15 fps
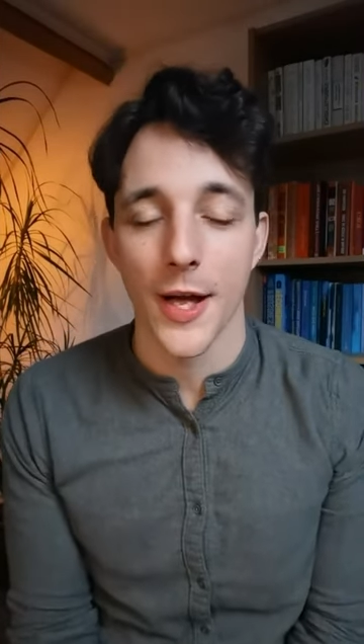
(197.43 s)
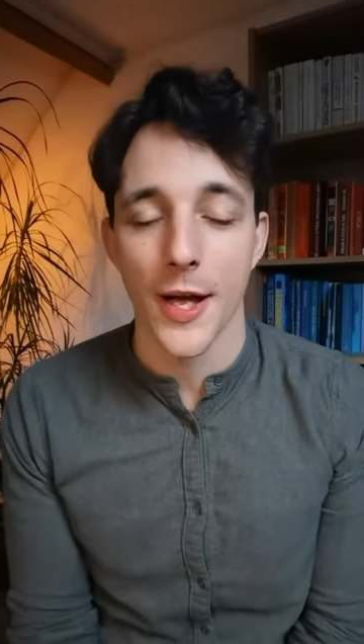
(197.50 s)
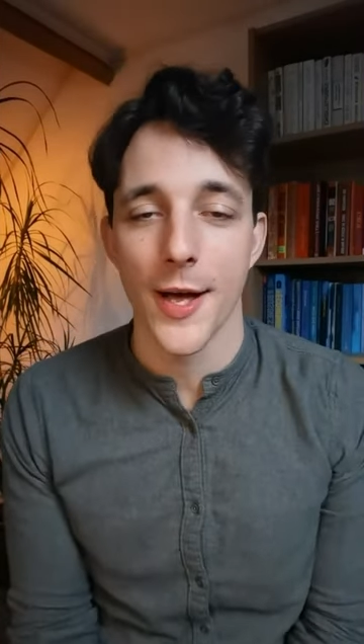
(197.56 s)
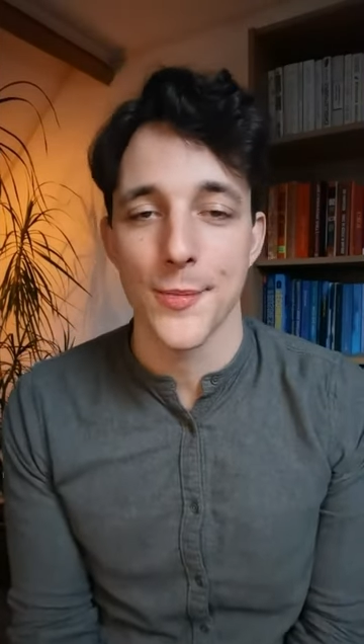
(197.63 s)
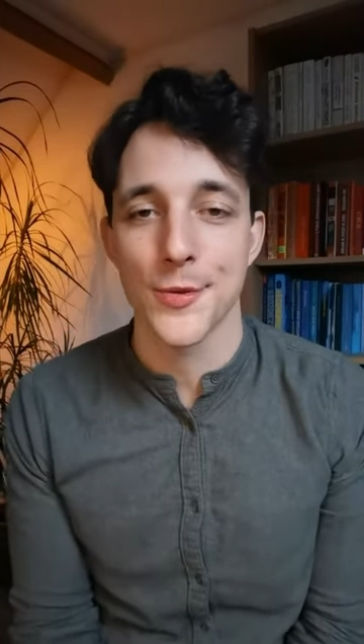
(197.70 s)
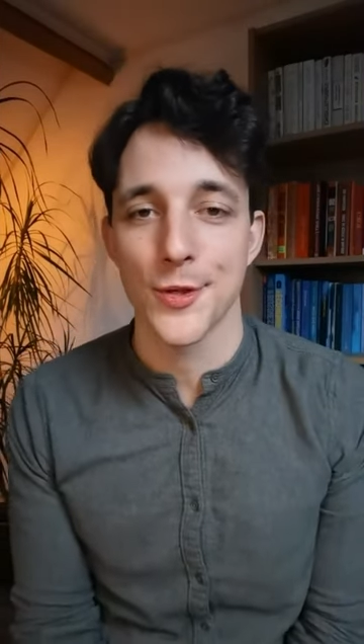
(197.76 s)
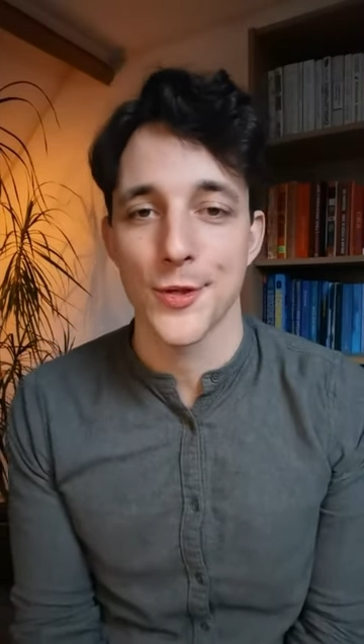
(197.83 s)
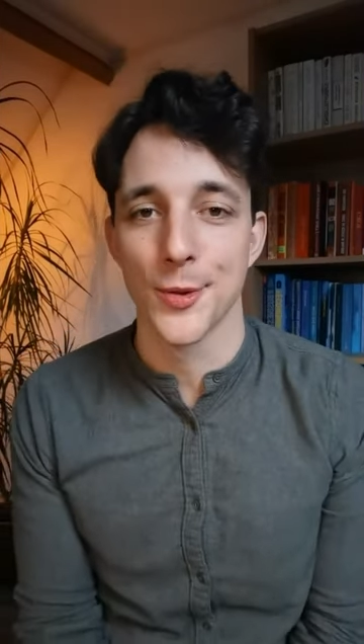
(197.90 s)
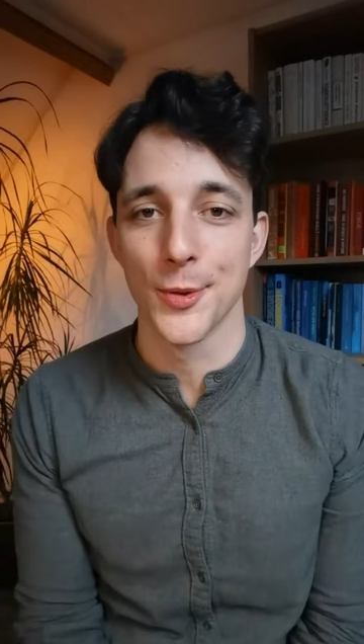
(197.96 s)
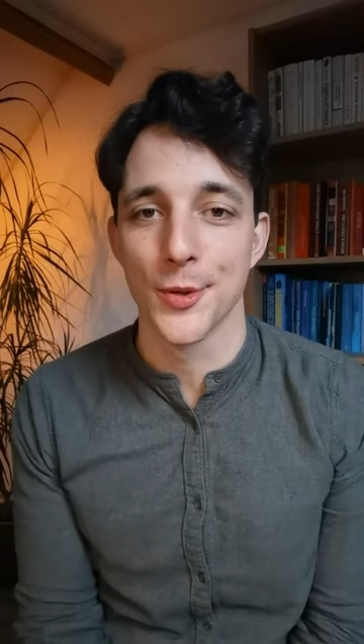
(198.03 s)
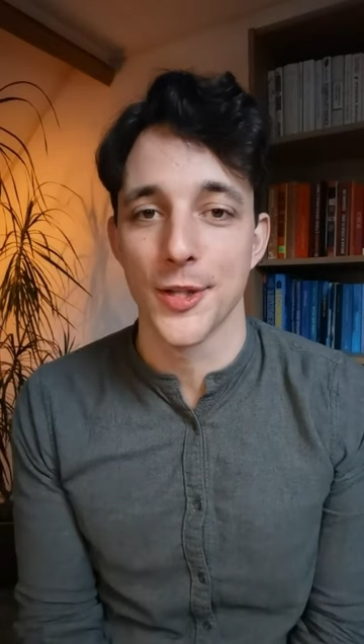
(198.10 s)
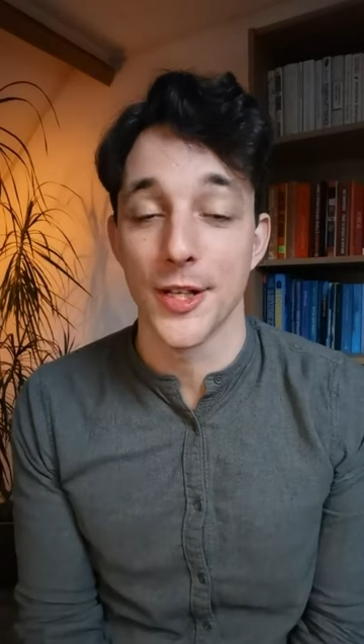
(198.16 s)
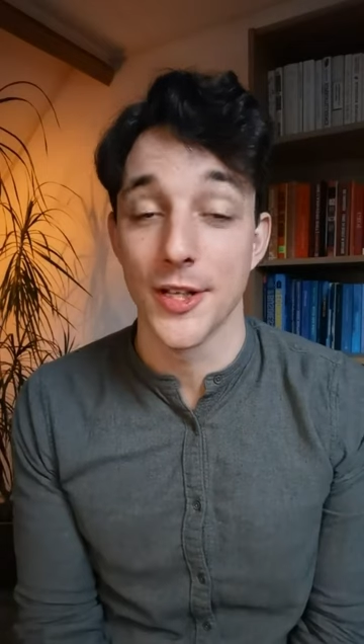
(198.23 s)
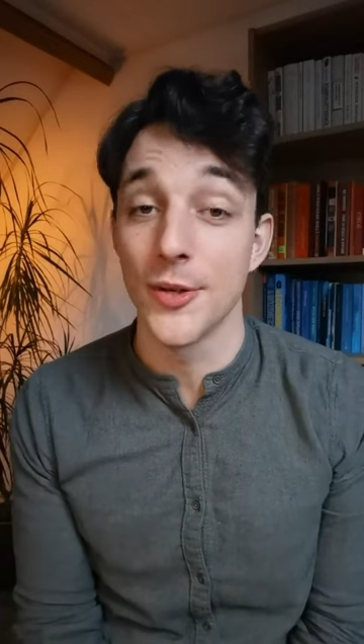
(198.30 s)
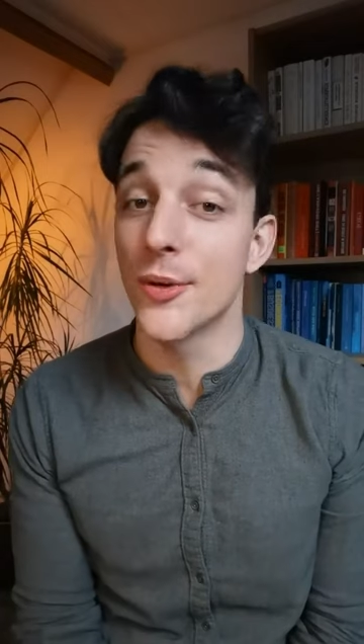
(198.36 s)

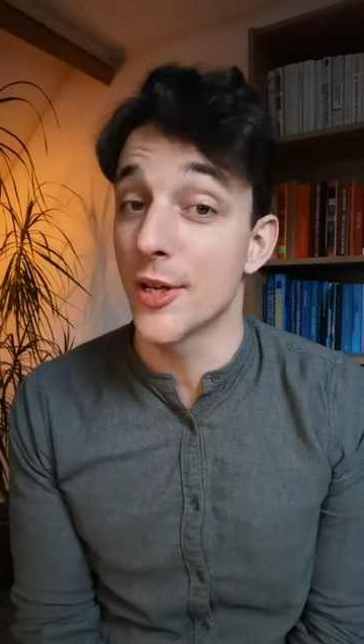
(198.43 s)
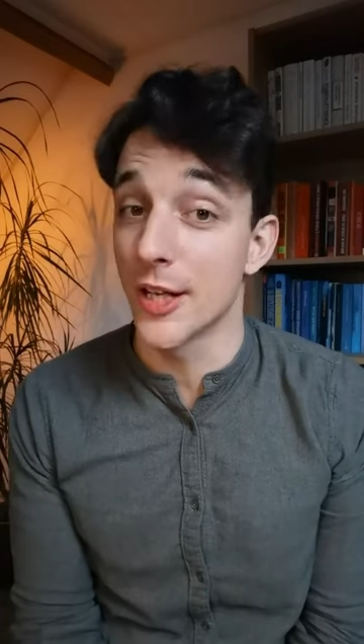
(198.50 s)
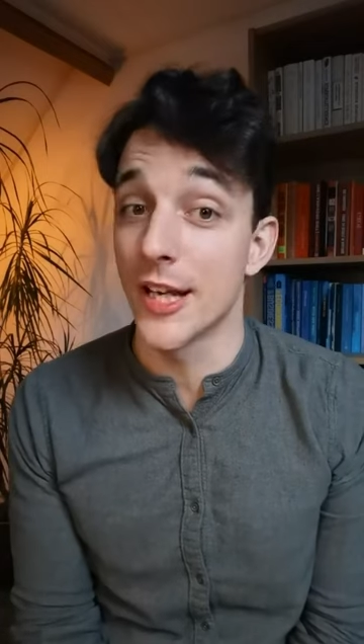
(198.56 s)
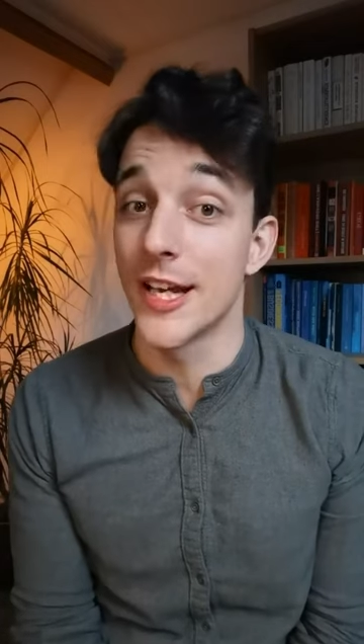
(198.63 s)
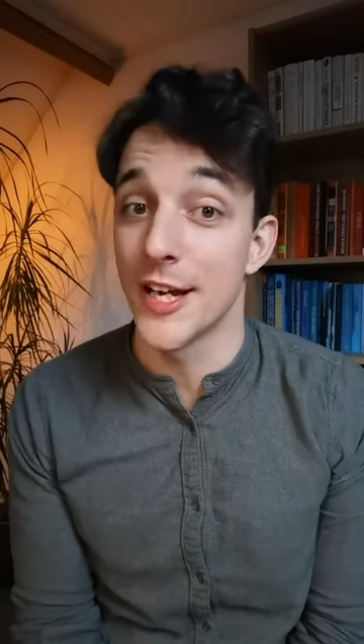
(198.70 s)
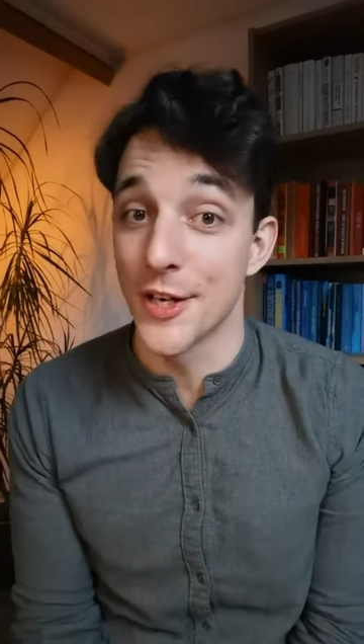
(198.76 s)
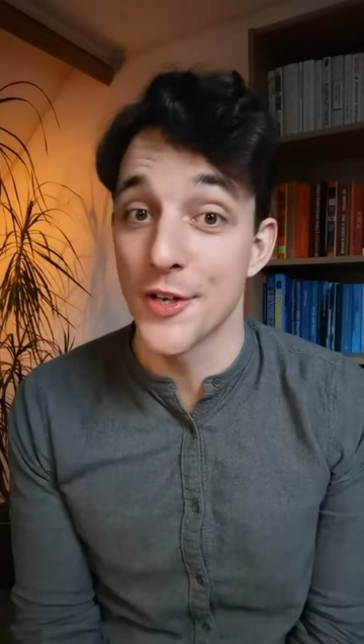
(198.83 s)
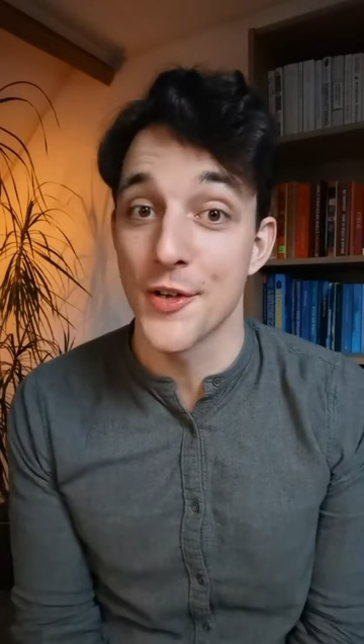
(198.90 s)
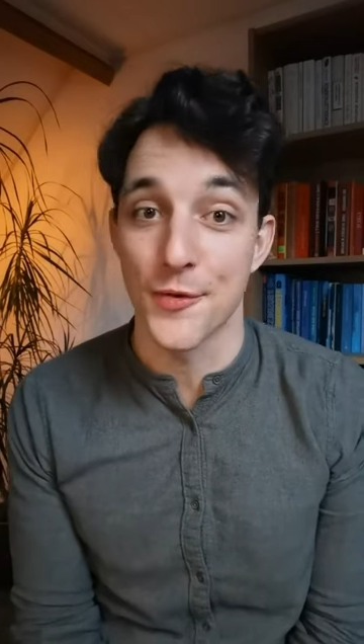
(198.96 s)
Absolutely. You can hear